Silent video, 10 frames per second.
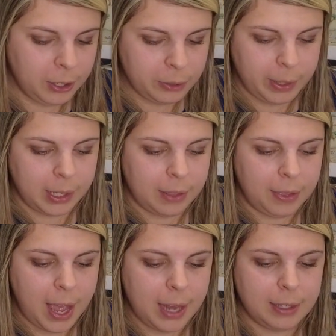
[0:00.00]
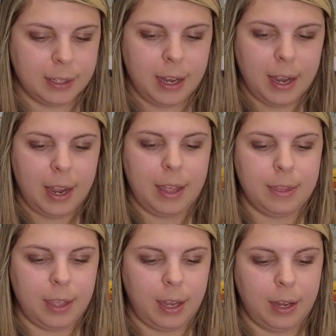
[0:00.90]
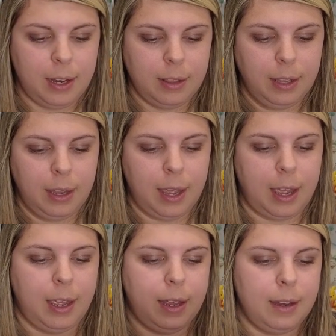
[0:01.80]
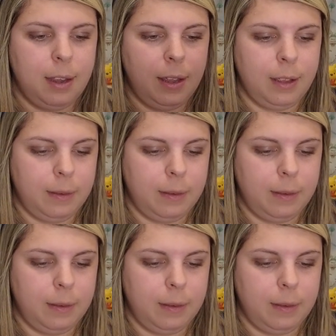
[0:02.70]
So we got that, and then they had,